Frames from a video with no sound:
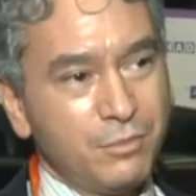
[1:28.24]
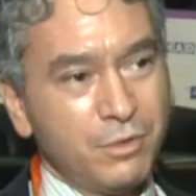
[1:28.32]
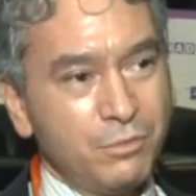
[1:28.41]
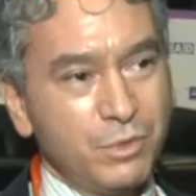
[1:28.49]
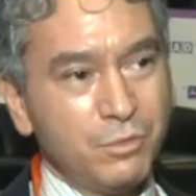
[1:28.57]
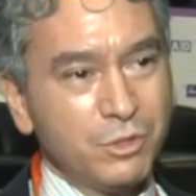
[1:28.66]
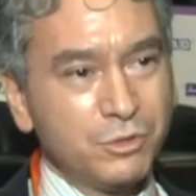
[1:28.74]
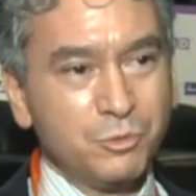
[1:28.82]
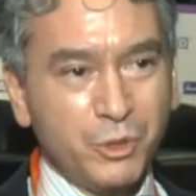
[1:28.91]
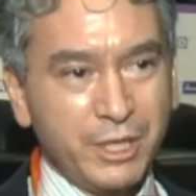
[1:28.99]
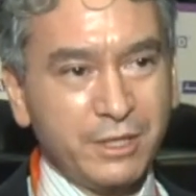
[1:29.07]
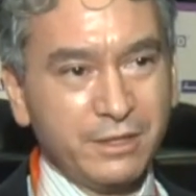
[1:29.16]
We, we, want to
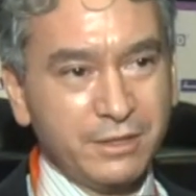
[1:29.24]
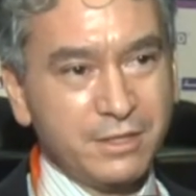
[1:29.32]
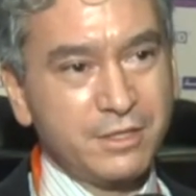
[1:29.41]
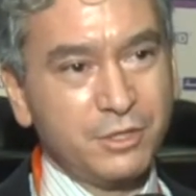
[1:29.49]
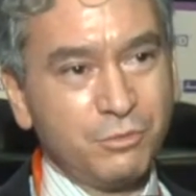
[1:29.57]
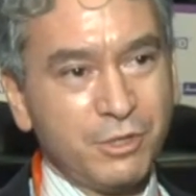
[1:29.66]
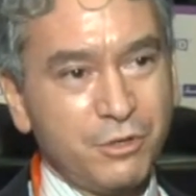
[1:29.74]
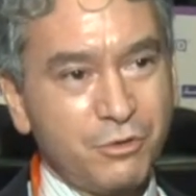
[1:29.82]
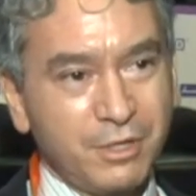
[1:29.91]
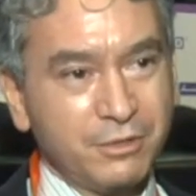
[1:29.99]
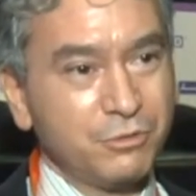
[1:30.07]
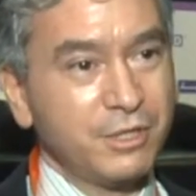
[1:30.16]
bring this
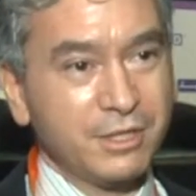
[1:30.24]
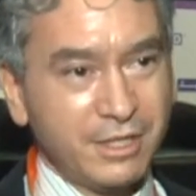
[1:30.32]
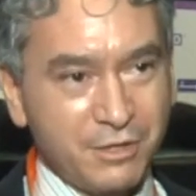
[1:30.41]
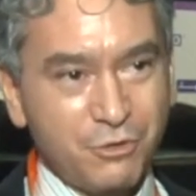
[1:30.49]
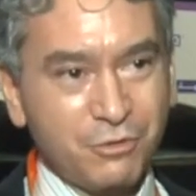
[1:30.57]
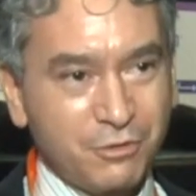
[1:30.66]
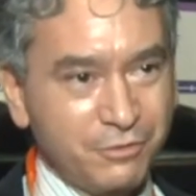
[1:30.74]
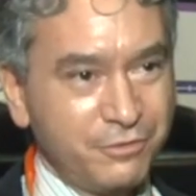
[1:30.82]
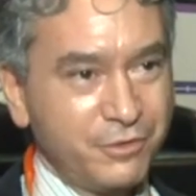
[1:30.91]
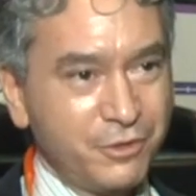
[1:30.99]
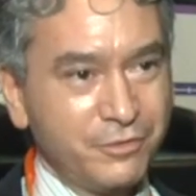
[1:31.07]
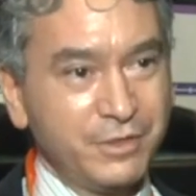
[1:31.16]
situation to the attention
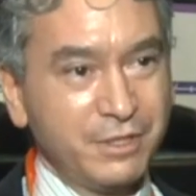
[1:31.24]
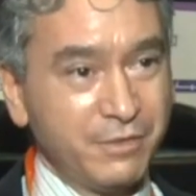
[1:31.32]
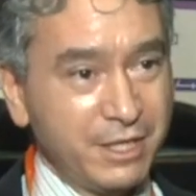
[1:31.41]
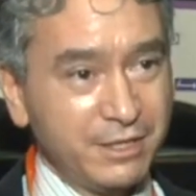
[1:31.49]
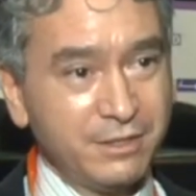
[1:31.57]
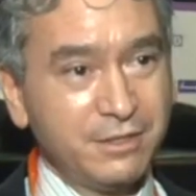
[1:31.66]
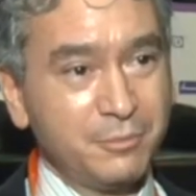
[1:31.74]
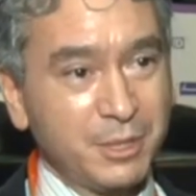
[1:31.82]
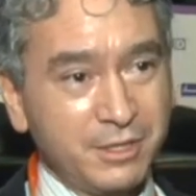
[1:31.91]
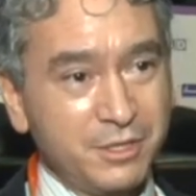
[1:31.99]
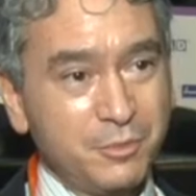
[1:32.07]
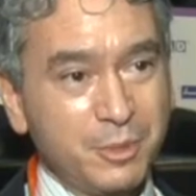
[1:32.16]
of, of the event,
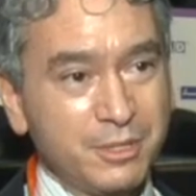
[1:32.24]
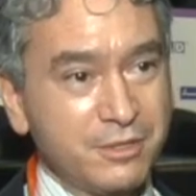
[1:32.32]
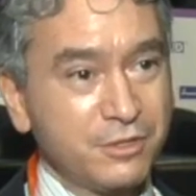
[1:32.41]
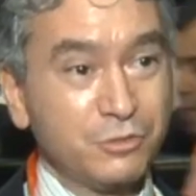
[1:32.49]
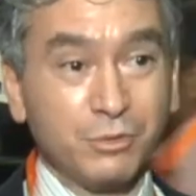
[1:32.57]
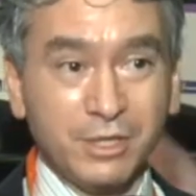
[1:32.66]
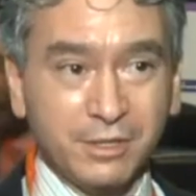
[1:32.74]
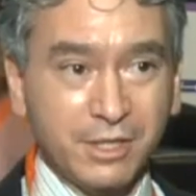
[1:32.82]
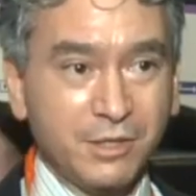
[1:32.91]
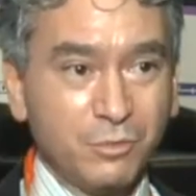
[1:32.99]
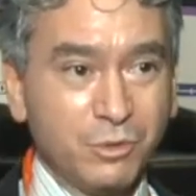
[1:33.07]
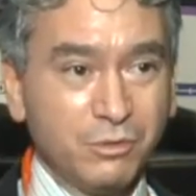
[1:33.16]
participants, and to the
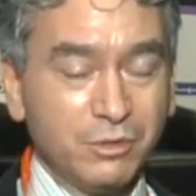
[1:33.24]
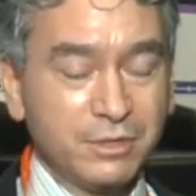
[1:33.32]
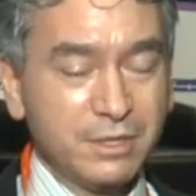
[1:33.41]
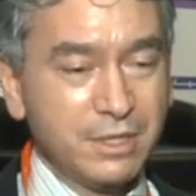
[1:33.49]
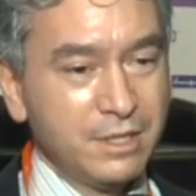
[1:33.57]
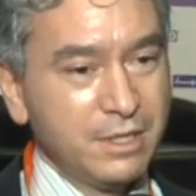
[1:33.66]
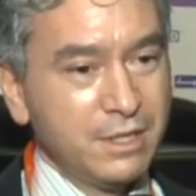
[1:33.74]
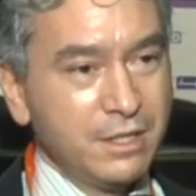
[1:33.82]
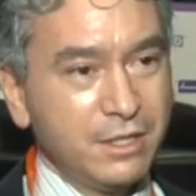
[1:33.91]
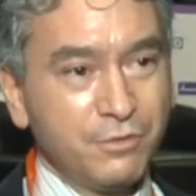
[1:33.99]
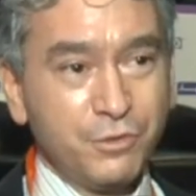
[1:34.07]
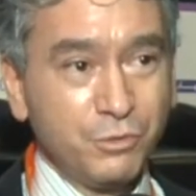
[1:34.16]
entire world.
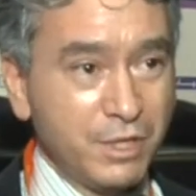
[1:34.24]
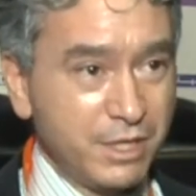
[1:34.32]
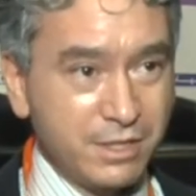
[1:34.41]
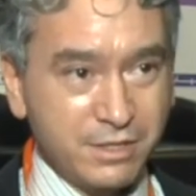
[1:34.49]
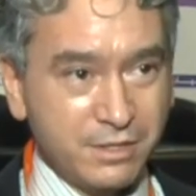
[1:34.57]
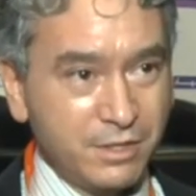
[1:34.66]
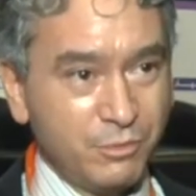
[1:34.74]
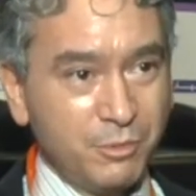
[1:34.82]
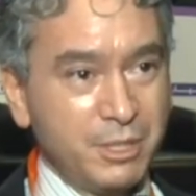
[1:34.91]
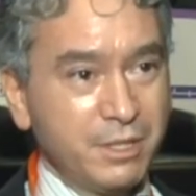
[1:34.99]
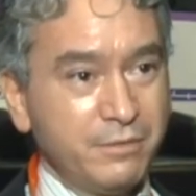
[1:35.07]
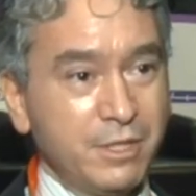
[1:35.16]
In a few days, there will
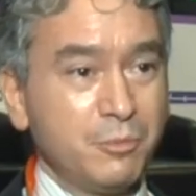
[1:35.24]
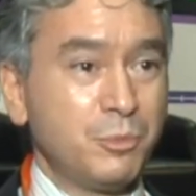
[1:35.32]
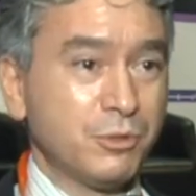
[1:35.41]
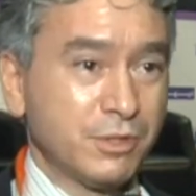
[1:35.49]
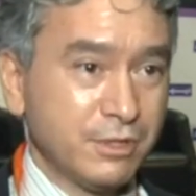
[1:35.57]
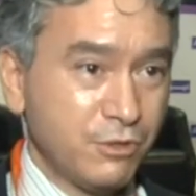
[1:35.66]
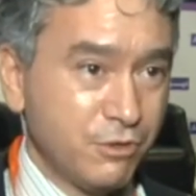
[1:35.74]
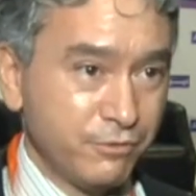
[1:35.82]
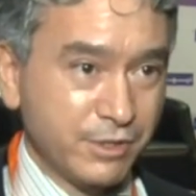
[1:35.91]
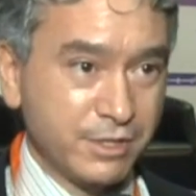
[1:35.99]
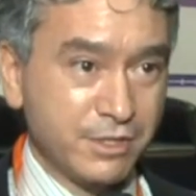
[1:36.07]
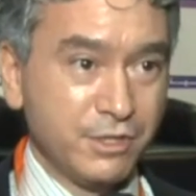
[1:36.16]
be a very important
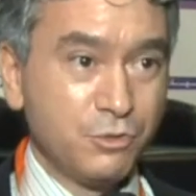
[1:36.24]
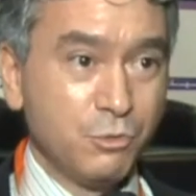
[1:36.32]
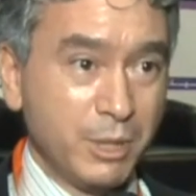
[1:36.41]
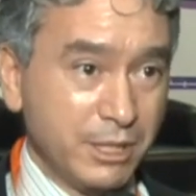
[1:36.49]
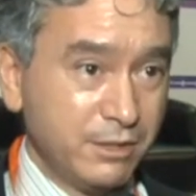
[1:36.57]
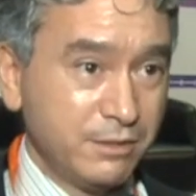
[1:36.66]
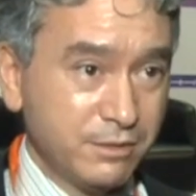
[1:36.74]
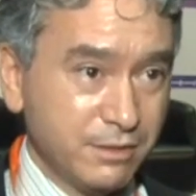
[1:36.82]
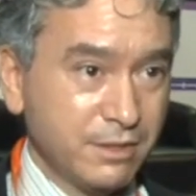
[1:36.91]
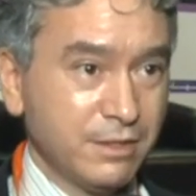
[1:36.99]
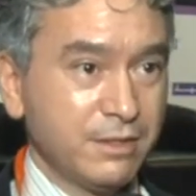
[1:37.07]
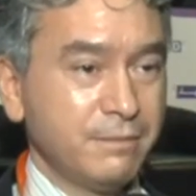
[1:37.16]
conference in Kuwait.
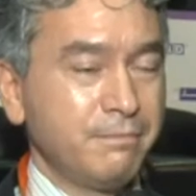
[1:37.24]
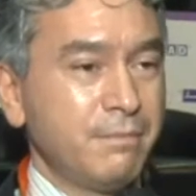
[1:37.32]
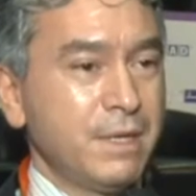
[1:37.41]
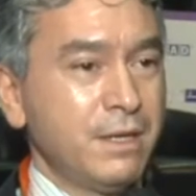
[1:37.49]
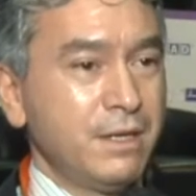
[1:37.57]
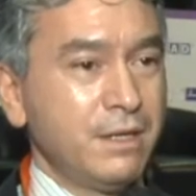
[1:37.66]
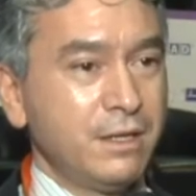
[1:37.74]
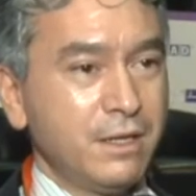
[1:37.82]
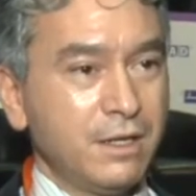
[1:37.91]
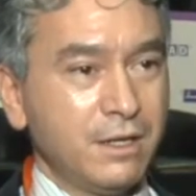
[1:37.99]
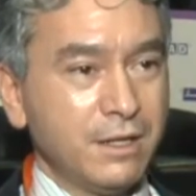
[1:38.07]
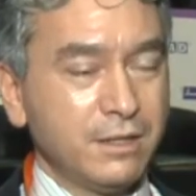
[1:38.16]
Um,
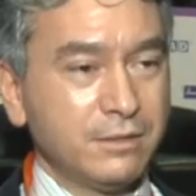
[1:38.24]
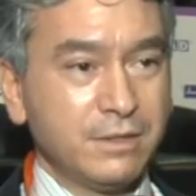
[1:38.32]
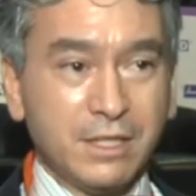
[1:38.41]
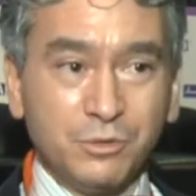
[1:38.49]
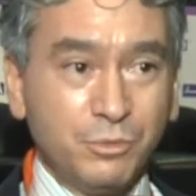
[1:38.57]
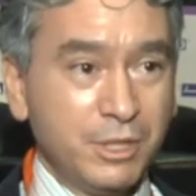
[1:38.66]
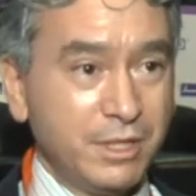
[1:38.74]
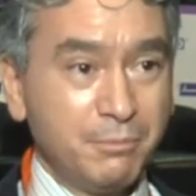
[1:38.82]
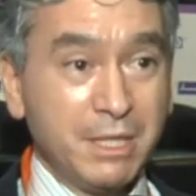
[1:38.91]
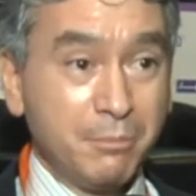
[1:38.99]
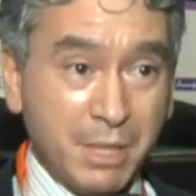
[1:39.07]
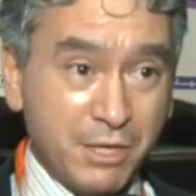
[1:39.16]
uh, that will
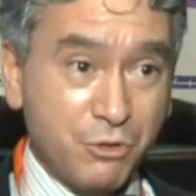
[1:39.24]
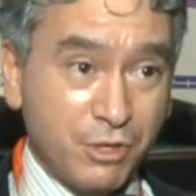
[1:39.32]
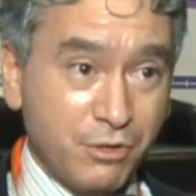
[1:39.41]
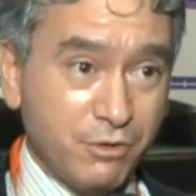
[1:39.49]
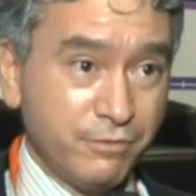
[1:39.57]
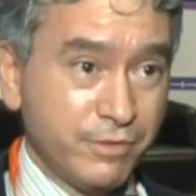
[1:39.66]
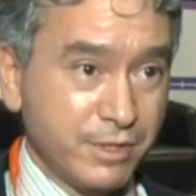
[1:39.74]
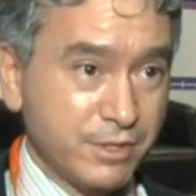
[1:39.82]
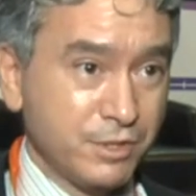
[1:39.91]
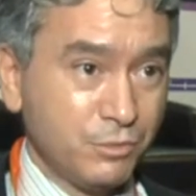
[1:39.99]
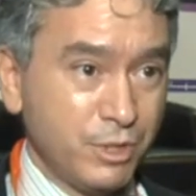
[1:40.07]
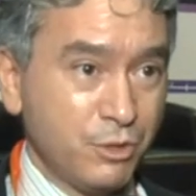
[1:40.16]
be a pledging
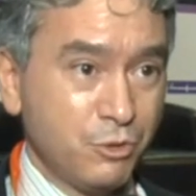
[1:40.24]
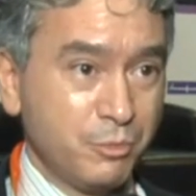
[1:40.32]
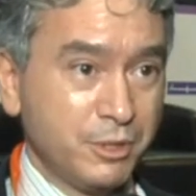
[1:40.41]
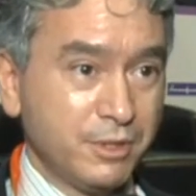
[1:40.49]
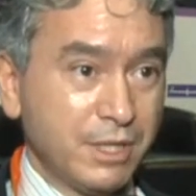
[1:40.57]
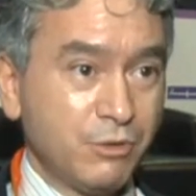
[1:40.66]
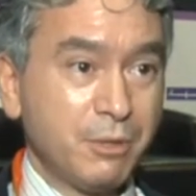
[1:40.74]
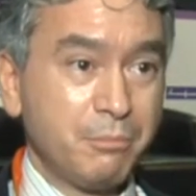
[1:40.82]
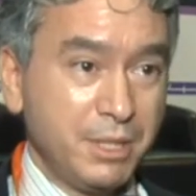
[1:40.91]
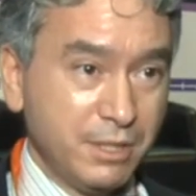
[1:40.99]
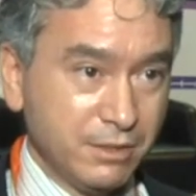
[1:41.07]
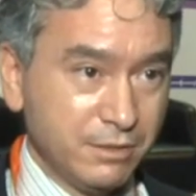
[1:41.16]
conference, and we hope that our
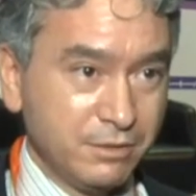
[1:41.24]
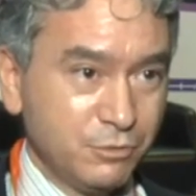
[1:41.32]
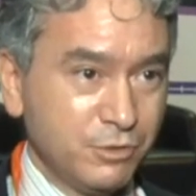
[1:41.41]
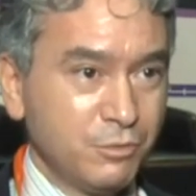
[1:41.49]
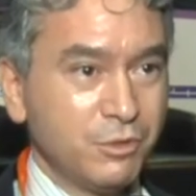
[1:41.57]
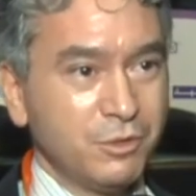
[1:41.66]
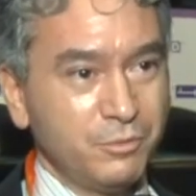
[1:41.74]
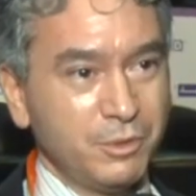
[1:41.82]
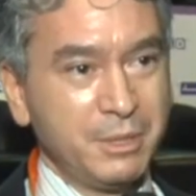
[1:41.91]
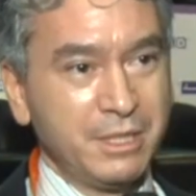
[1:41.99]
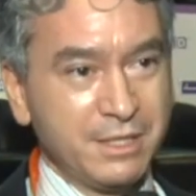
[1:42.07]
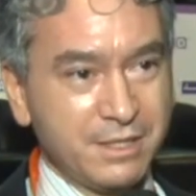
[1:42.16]
appeal to the world will be